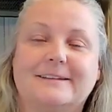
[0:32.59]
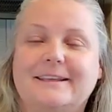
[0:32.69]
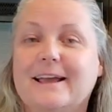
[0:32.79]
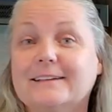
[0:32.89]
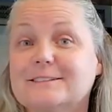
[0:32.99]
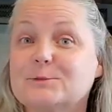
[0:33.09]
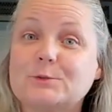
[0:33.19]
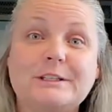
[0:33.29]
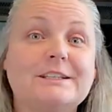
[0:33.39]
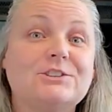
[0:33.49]
Yes,
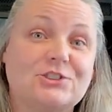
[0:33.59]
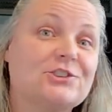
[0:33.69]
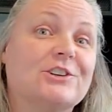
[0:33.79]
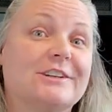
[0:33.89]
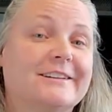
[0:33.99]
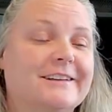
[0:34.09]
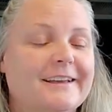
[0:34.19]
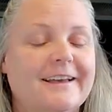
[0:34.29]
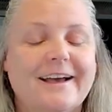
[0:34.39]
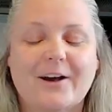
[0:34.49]
we should.
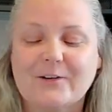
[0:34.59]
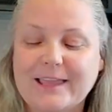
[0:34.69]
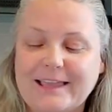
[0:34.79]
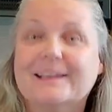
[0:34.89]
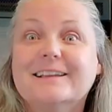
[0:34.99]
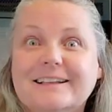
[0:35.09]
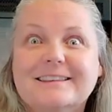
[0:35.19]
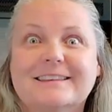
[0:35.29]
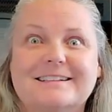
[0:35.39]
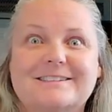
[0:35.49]
Okay.
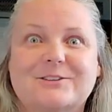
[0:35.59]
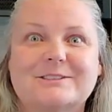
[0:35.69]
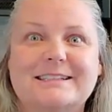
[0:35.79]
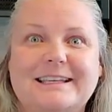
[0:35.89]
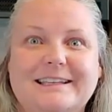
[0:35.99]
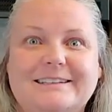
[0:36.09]
Let's go see.